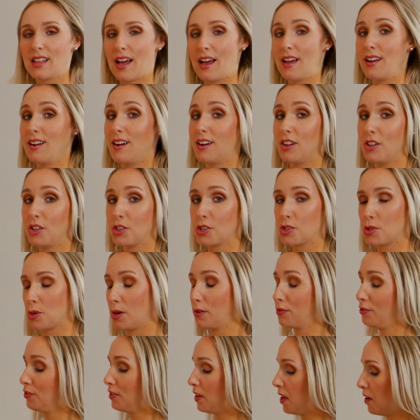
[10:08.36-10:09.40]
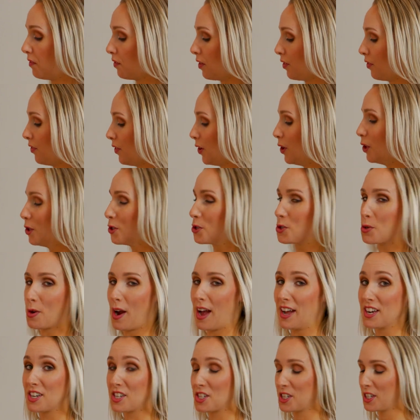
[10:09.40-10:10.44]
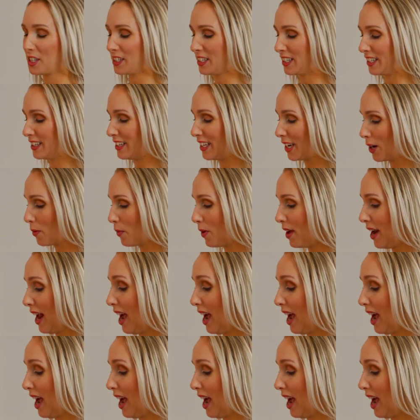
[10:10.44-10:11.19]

that ultra flavorful dried chili liquid,